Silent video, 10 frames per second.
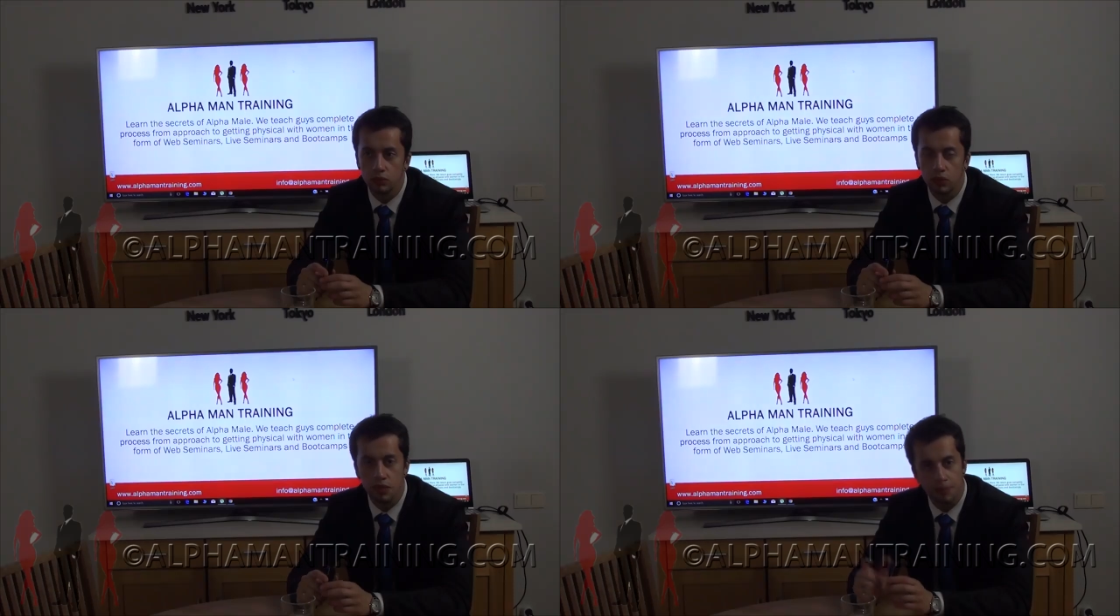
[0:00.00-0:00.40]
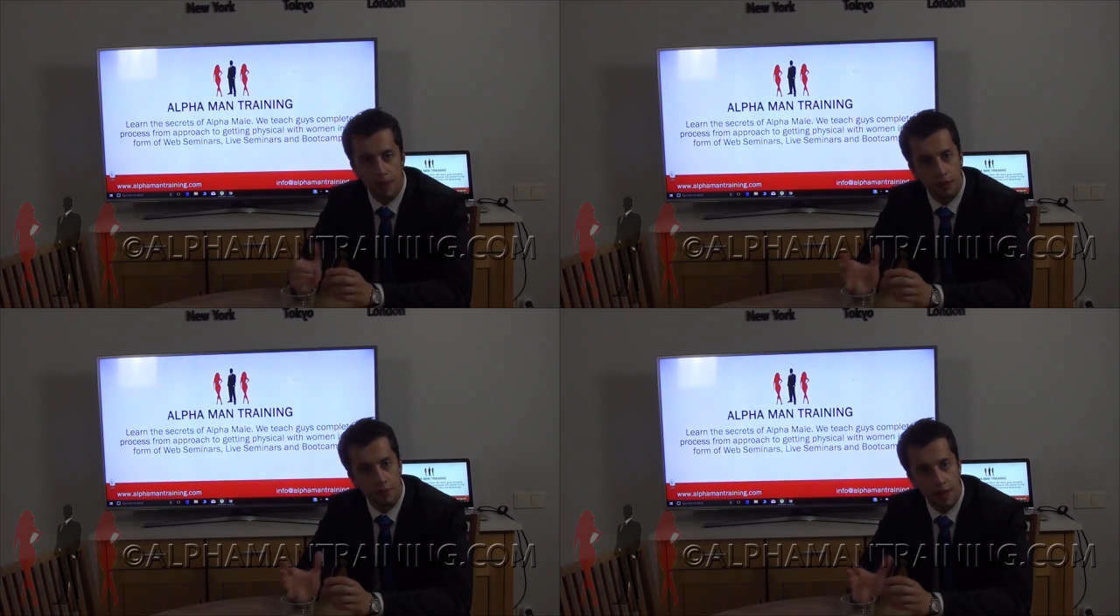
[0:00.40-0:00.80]
to
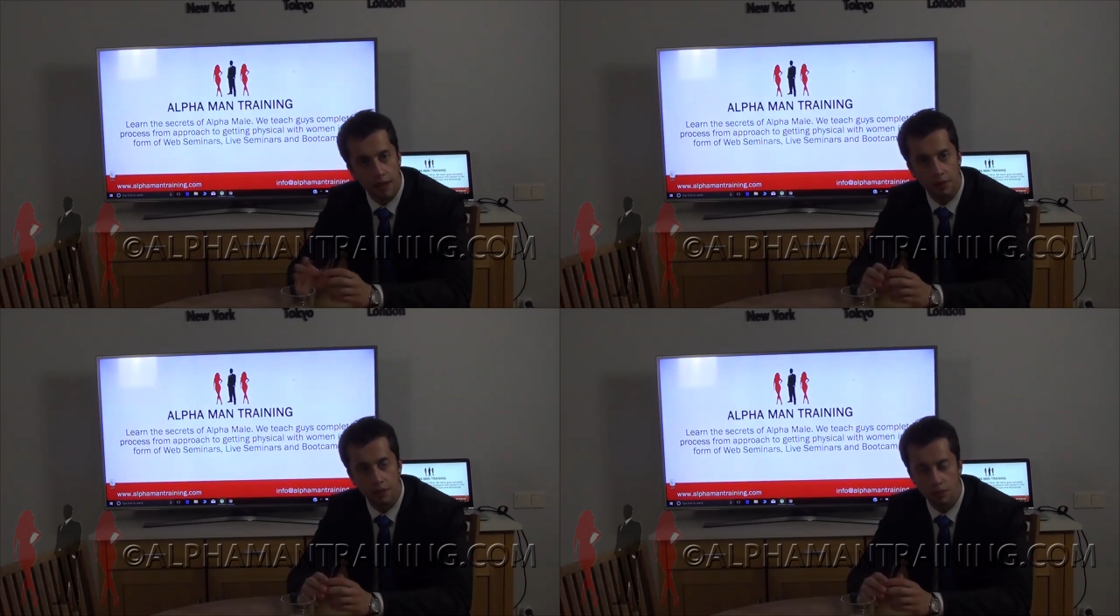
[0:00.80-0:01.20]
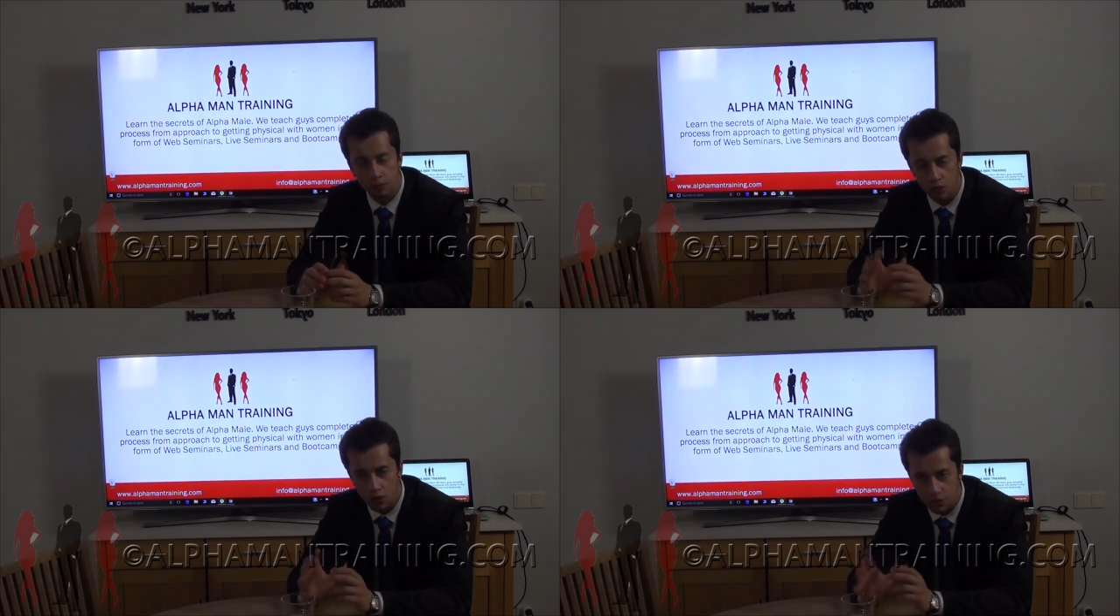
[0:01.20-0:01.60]
respect that.
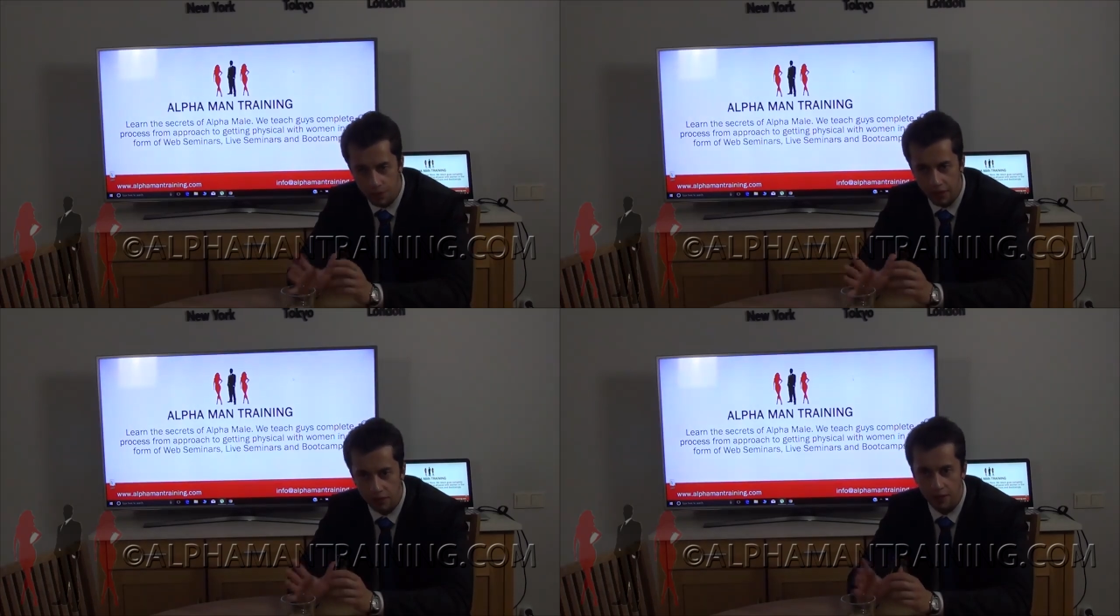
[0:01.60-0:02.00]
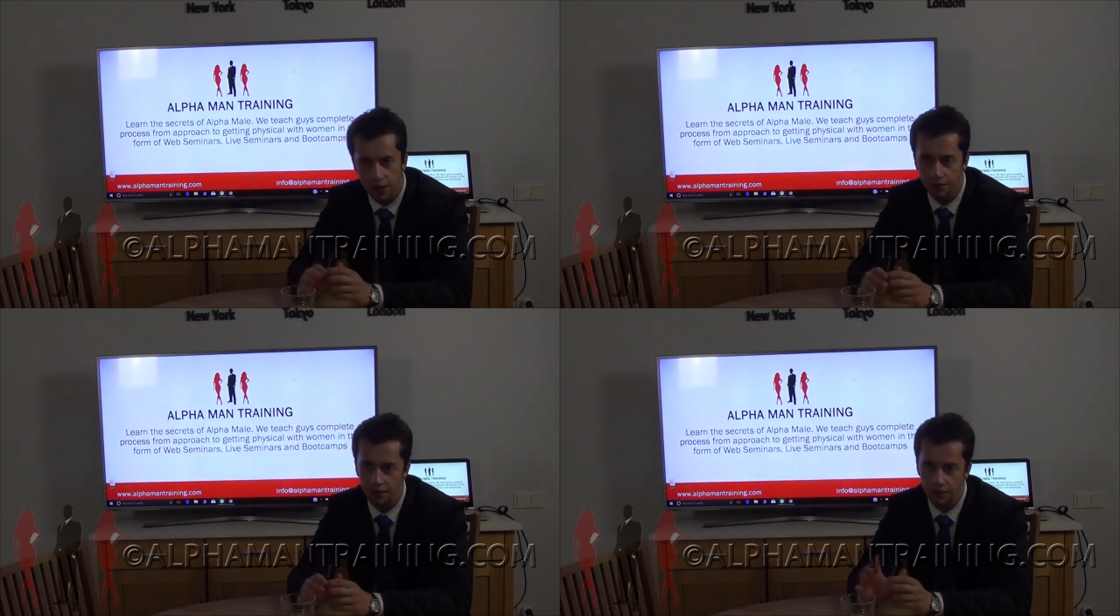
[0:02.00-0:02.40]
We respect
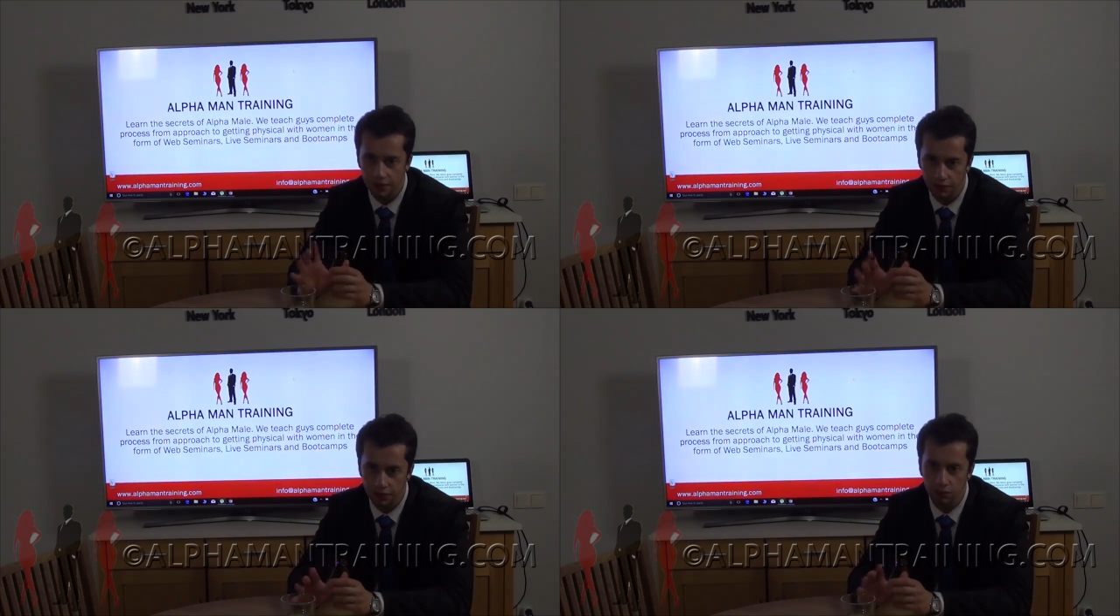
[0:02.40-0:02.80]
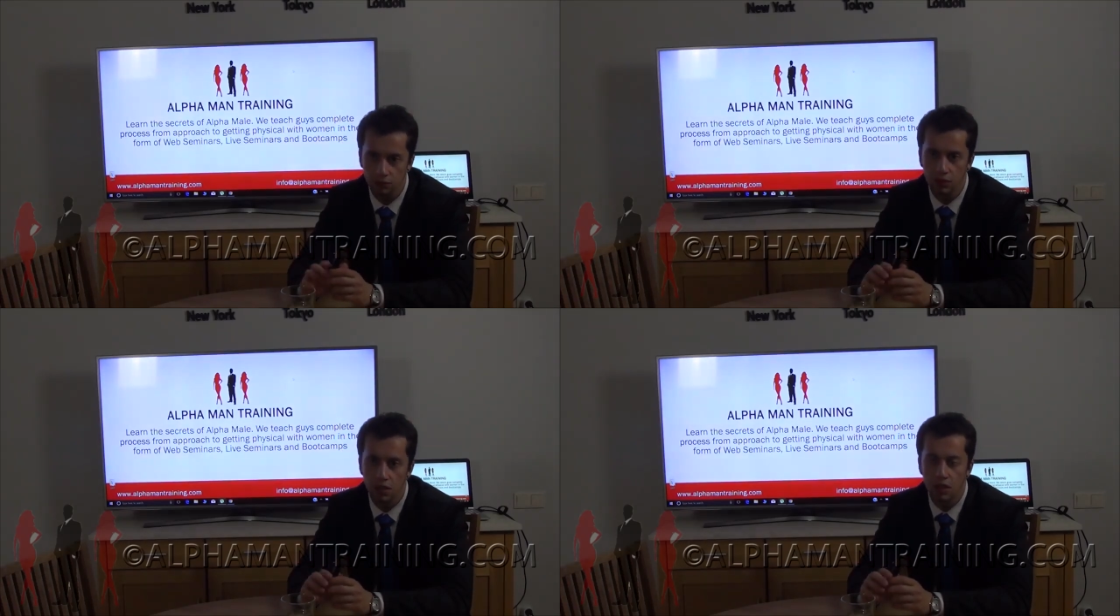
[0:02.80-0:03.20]
that and uh,
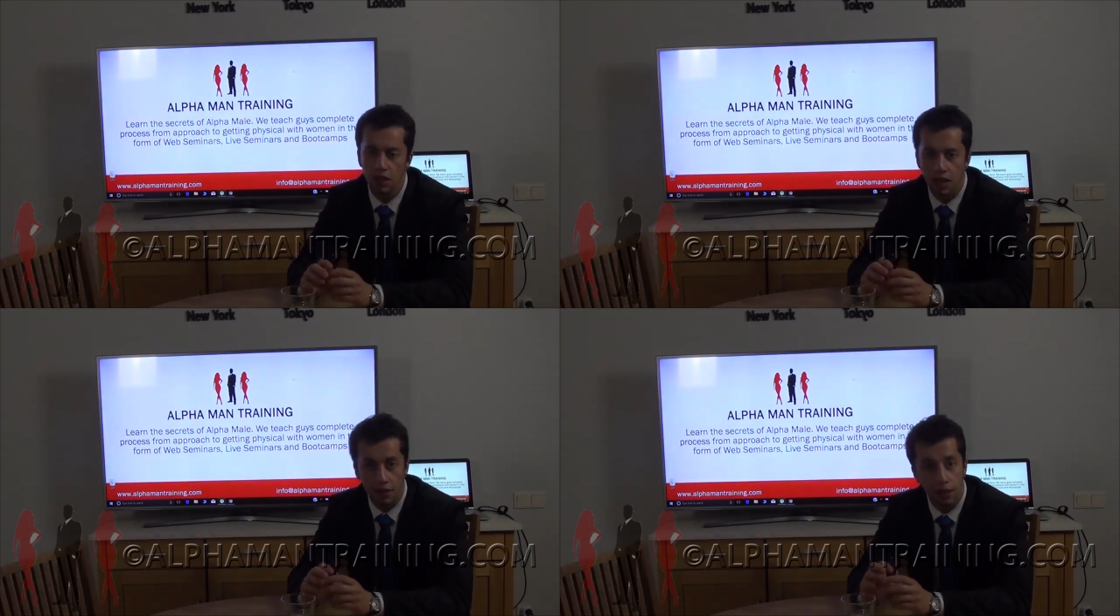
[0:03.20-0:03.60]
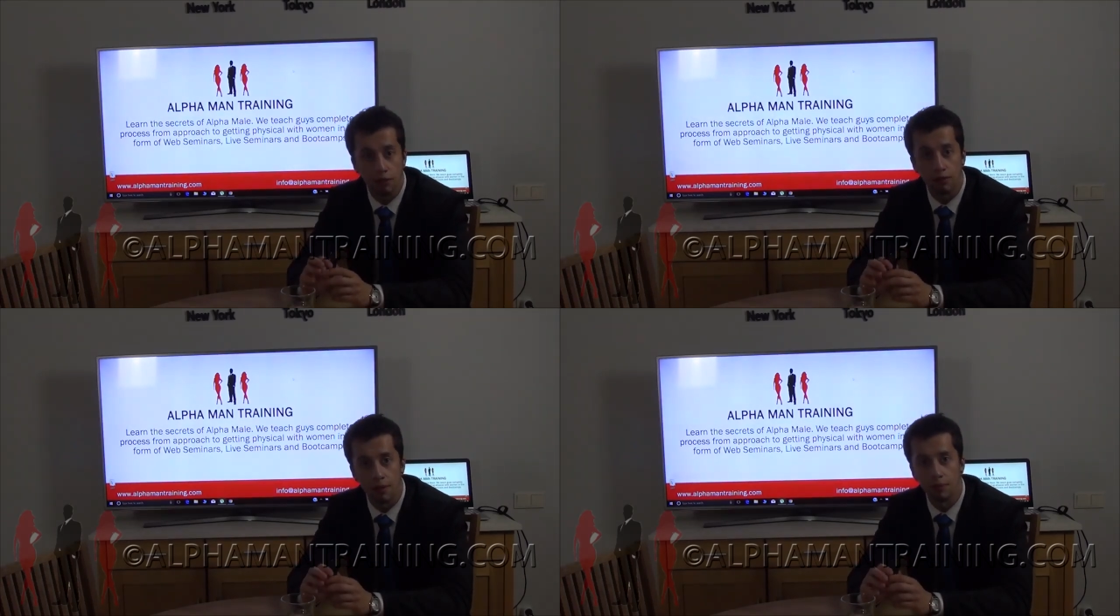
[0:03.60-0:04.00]
and
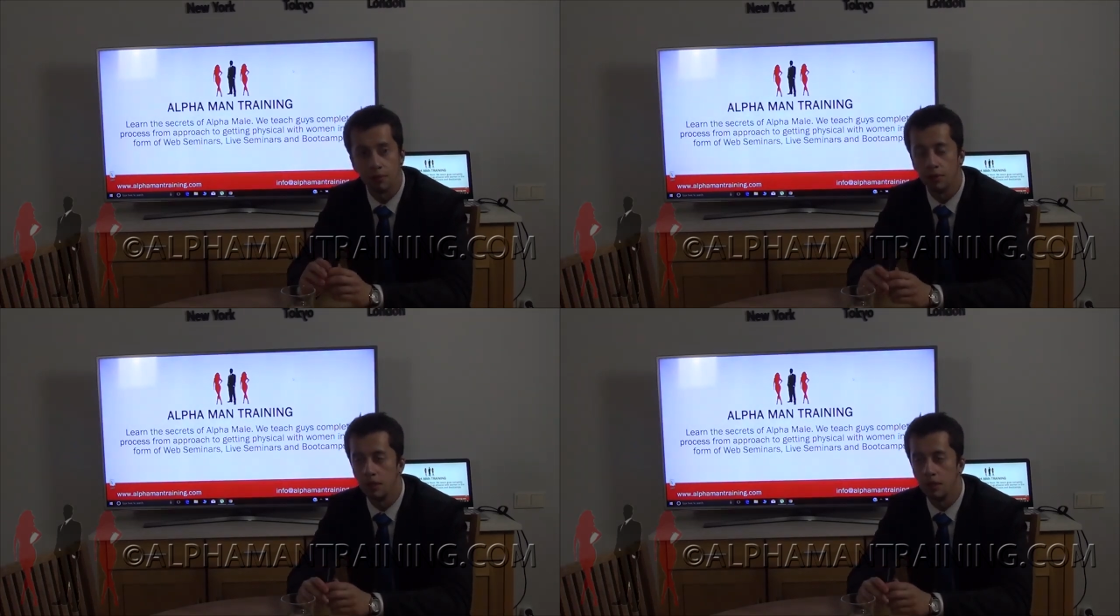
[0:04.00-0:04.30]
help them.